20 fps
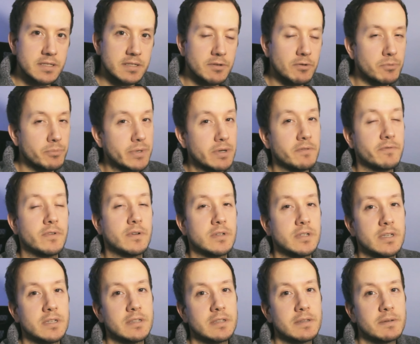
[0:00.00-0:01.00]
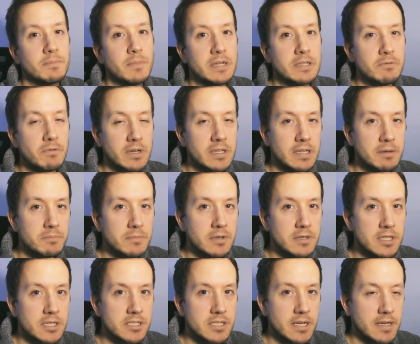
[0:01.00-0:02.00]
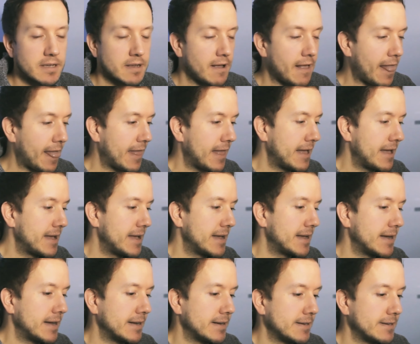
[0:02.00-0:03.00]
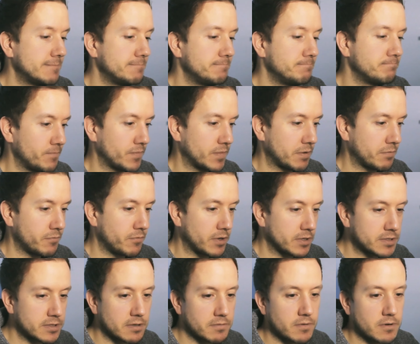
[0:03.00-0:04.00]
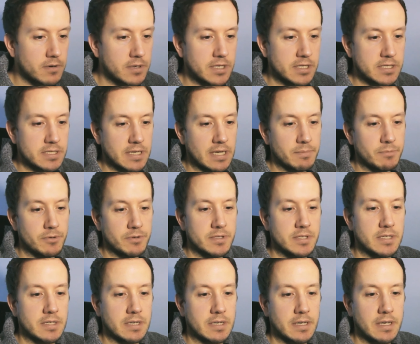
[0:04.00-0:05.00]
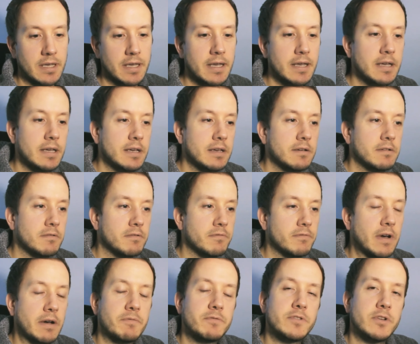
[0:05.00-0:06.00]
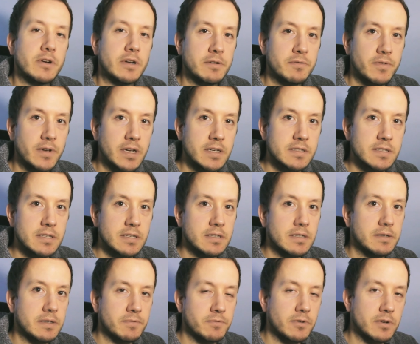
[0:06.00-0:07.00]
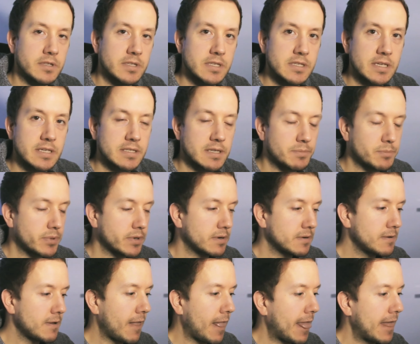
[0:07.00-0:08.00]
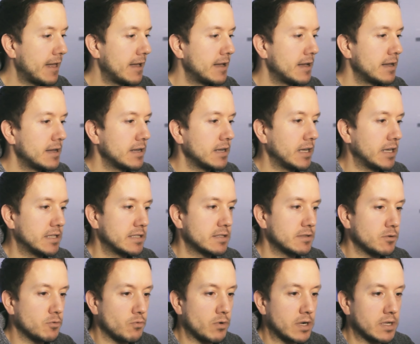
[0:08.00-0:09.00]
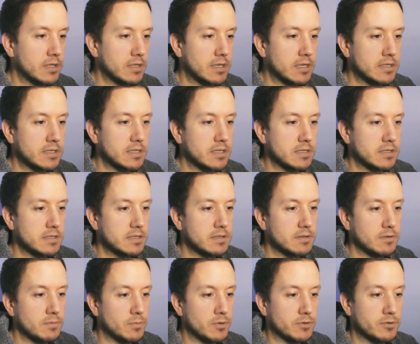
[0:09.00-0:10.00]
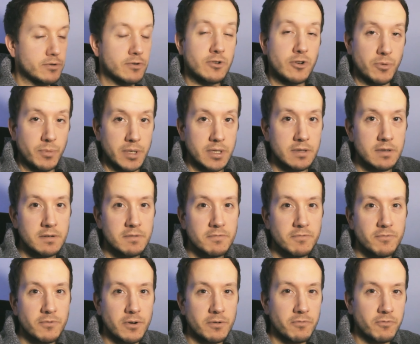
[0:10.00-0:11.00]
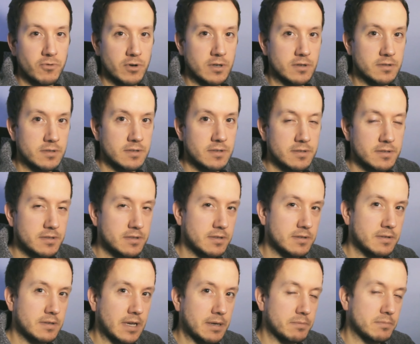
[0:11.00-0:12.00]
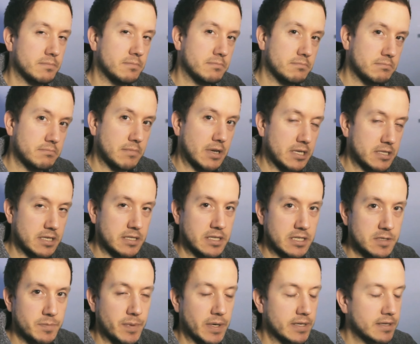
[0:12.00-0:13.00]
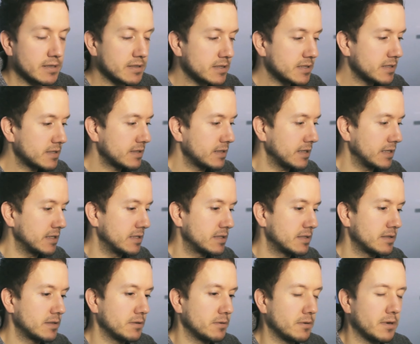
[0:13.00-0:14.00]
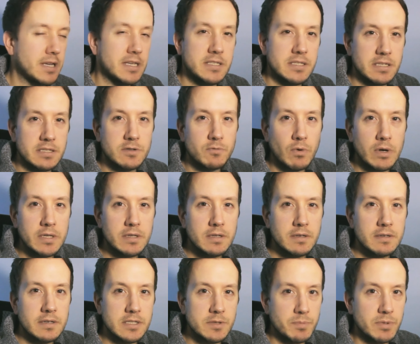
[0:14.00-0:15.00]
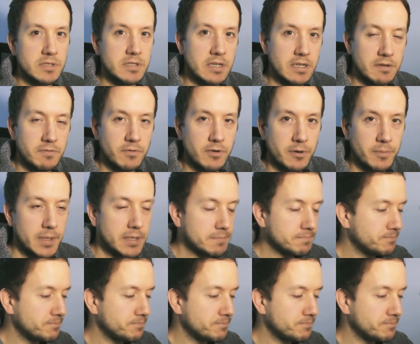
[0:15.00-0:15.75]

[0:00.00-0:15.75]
don't be offended. But what I'm gonna say, first of all, is I'm using AfterEffects for this example. It's the one that is the most common for freelancers. As an experience, it's the easiest one, especially for me.